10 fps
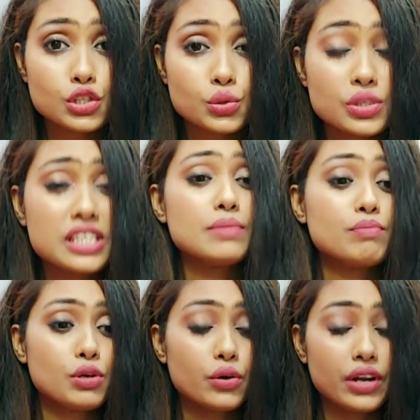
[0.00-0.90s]
to
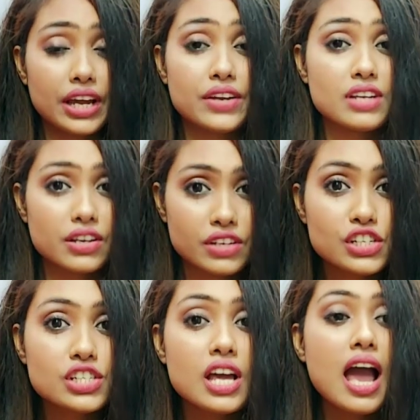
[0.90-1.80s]
keep your hair
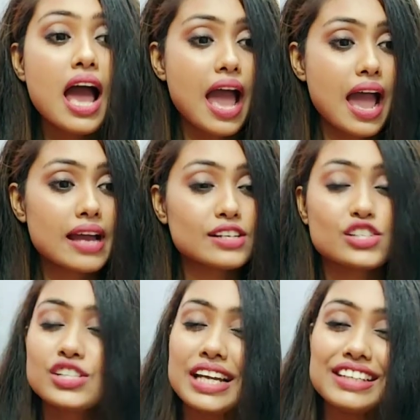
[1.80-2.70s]
nourished
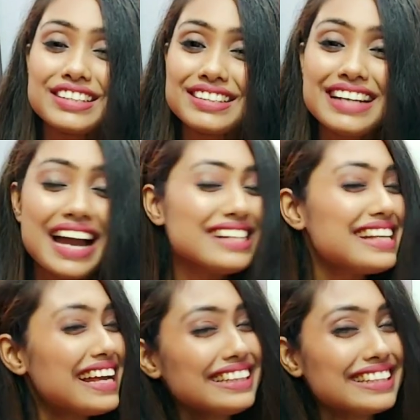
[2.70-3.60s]
and shinier
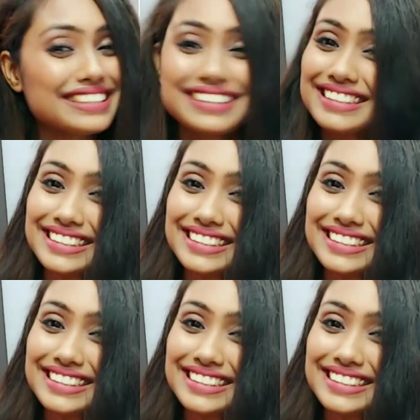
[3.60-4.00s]
and healthy.